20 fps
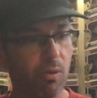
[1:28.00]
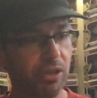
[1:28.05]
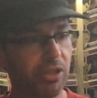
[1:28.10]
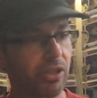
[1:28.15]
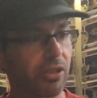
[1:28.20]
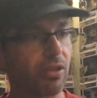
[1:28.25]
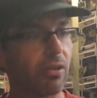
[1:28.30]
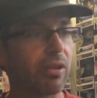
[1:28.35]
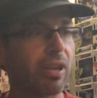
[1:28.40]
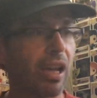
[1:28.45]
which
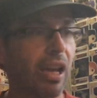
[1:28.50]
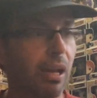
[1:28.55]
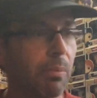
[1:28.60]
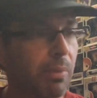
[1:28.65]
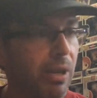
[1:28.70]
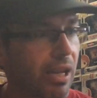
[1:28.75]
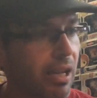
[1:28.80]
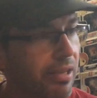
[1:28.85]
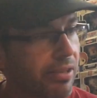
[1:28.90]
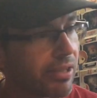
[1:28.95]
is okay
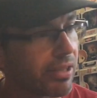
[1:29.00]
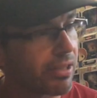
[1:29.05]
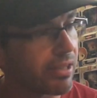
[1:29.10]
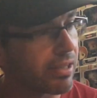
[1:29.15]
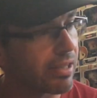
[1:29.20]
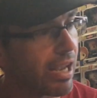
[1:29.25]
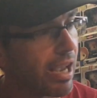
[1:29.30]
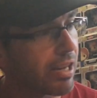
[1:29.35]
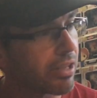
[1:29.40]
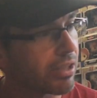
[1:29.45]
because this
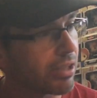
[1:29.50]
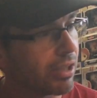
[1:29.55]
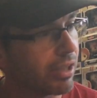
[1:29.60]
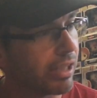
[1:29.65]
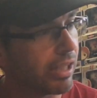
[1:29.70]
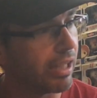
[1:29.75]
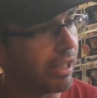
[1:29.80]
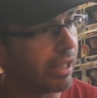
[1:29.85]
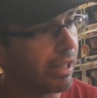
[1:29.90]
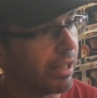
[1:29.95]
is
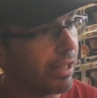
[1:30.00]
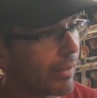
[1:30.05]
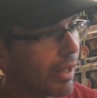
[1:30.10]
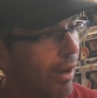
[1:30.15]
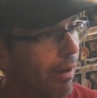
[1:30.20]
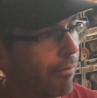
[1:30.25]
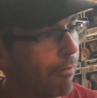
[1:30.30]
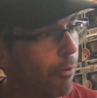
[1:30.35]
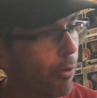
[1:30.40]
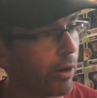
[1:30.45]
actually
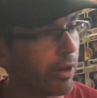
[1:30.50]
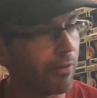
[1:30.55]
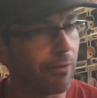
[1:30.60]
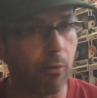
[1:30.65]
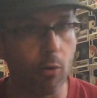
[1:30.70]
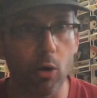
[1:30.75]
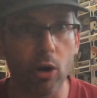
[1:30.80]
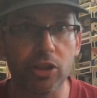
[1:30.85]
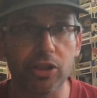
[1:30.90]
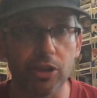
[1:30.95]
a
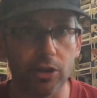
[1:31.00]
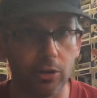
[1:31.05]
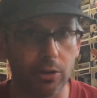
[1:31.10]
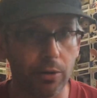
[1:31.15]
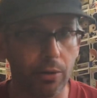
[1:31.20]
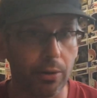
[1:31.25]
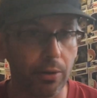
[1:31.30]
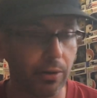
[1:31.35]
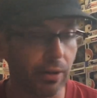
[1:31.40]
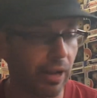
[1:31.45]
44
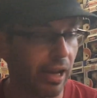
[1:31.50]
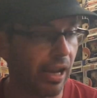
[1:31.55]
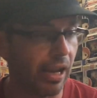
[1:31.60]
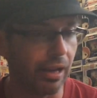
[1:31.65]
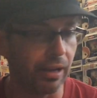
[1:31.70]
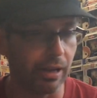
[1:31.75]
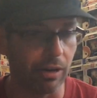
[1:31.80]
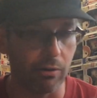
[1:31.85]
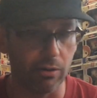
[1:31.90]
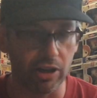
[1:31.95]
tooth
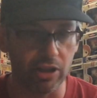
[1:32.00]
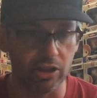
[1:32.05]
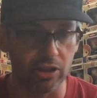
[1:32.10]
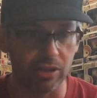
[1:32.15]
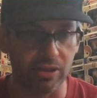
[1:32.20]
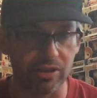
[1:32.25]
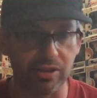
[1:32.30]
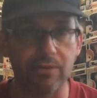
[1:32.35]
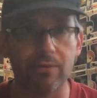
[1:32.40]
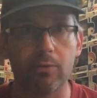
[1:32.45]
and the
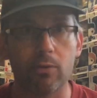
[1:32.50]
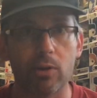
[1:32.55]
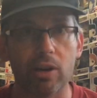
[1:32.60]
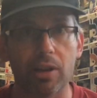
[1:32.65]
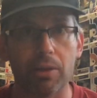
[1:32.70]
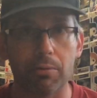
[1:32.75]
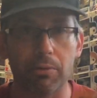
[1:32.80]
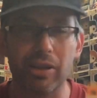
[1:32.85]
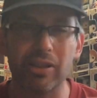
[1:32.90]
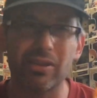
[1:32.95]
original is a
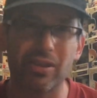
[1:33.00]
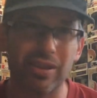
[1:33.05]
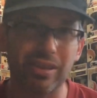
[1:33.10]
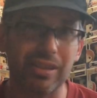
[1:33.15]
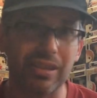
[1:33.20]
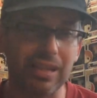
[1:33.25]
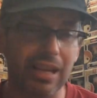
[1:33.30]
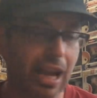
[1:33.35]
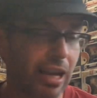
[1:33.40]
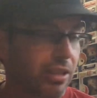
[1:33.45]
43, so this
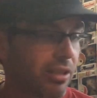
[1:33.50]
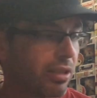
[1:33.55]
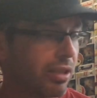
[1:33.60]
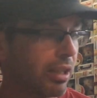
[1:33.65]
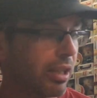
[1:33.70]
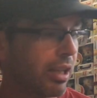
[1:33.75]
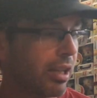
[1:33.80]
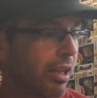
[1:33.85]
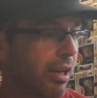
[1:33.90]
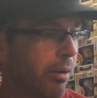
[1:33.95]
is
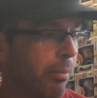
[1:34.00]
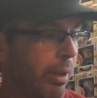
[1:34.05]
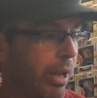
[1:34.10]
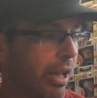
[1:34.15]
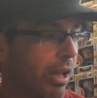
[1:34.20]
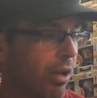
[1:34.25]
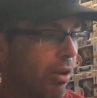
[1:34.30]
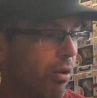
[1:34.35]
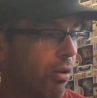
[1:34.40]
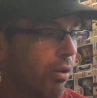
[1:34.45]
actually going to make
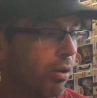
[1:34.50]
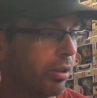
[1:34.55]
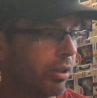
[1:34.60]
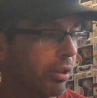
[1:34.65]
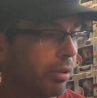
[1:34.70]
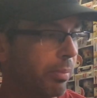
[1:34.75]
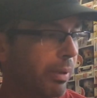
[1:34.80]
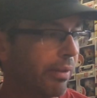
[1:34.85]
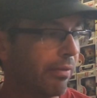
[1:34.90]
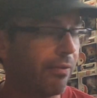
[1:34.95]
it go a
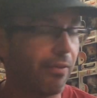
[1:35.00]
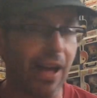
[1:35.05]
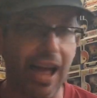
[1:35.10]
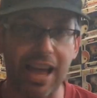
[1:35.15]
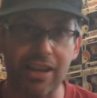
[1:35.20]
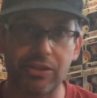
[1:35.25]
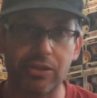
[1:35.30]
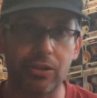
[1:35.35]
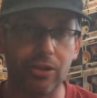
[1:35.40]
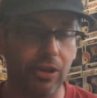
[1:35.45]
little bit
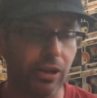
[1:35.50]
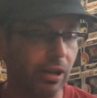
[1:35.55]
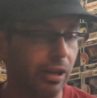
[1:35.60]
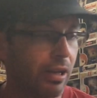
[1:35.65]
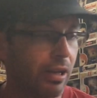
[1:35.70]
faster.